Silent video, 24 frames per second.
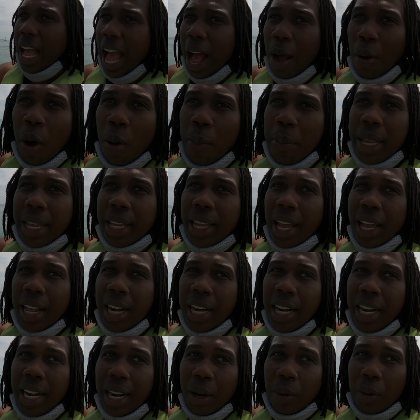I won't be
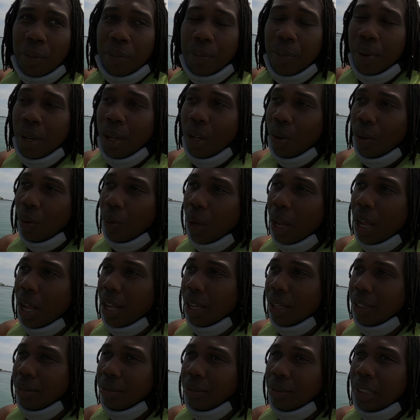gunning it. Okay.
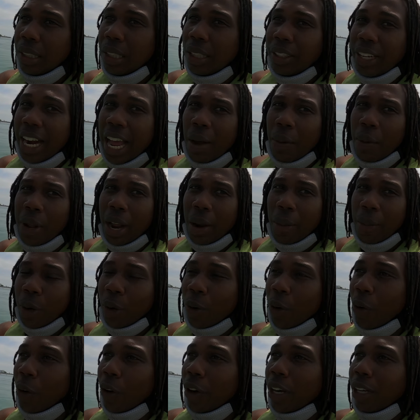Well, not when I'm
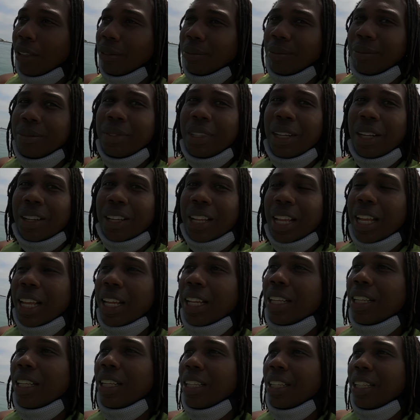recording,
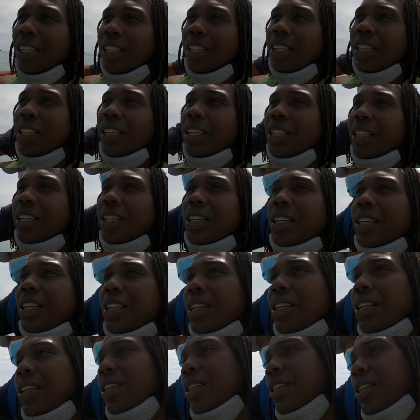okay?
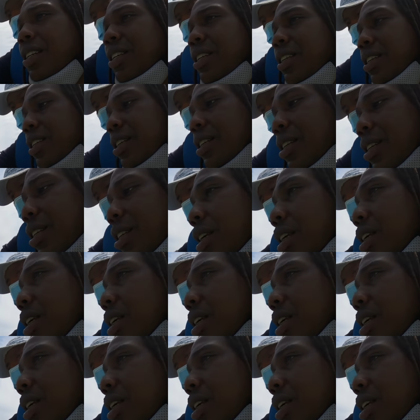Look.